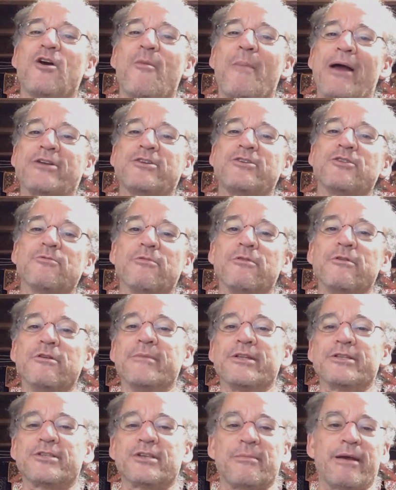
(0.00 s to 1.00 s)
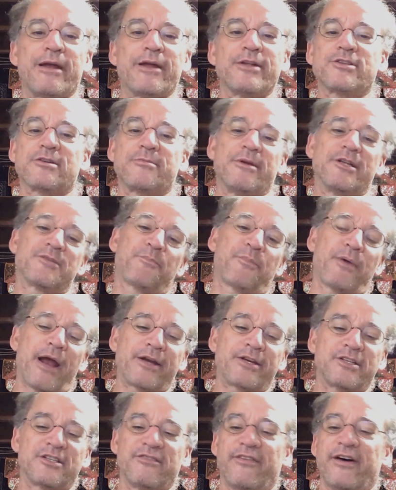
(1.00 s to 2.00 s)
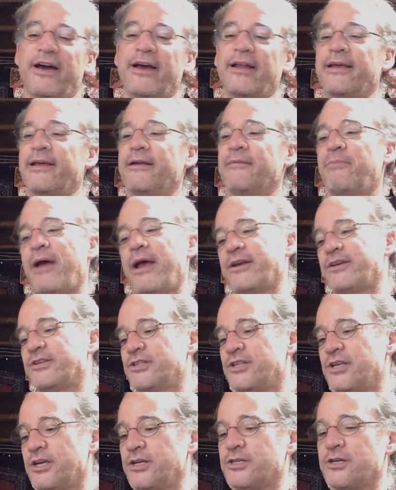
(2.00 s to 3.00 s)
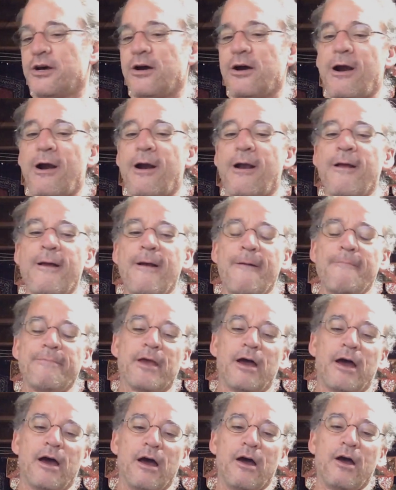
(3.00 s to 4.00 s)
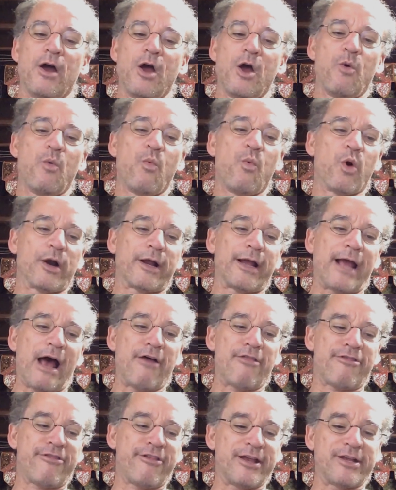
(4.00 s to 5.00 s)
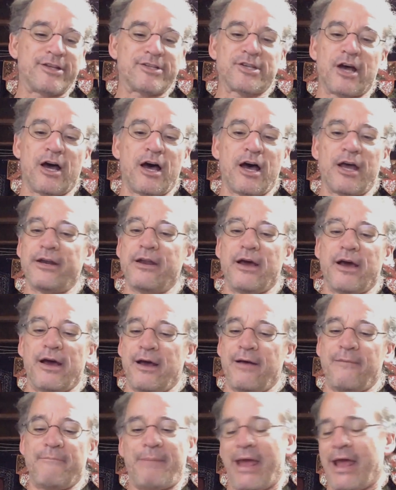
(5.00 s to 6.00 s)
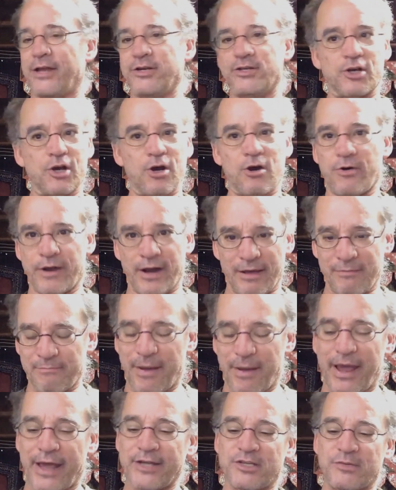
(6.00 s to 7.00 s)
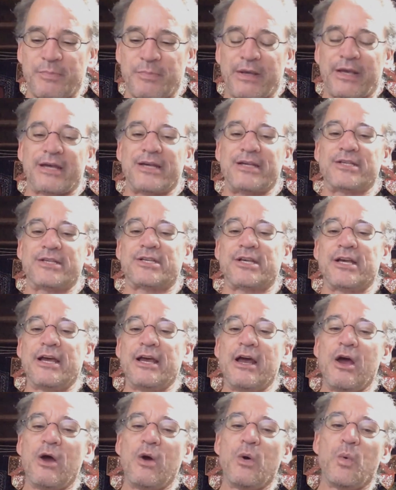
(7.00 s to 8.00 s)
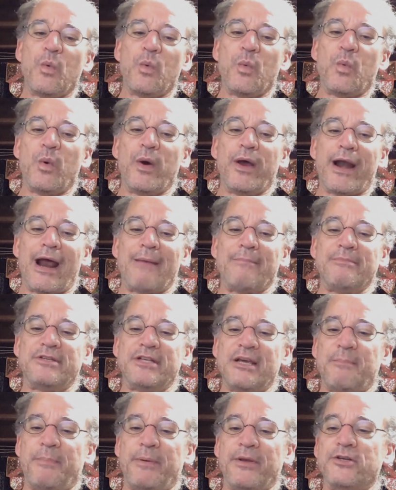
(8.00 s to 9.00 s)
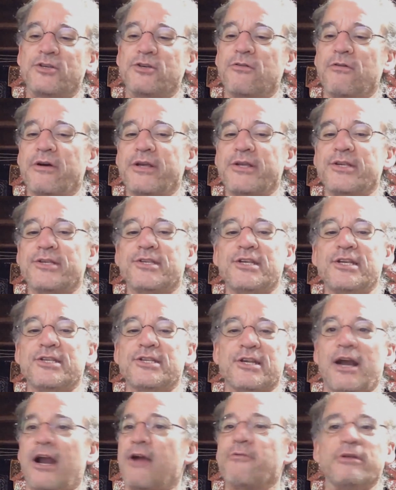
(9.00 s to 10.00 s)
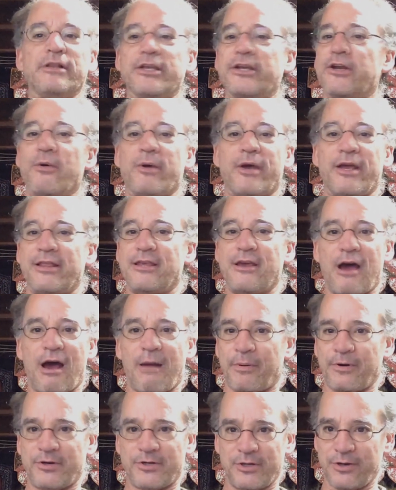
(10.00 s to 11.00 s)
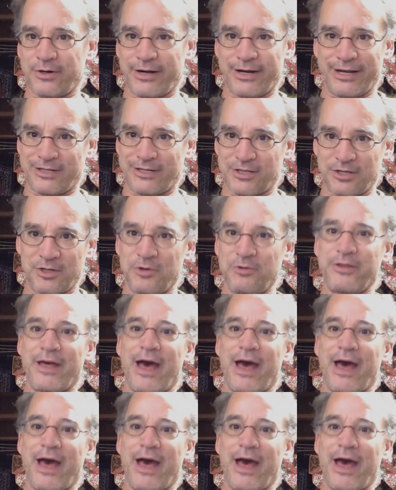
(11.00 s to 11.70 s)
go back to the rudiments on my instruments, practice the violin, practice the guitar, work out things on banjo and on bass, because when I'm deep in touring season, I really don't get the opportunity to do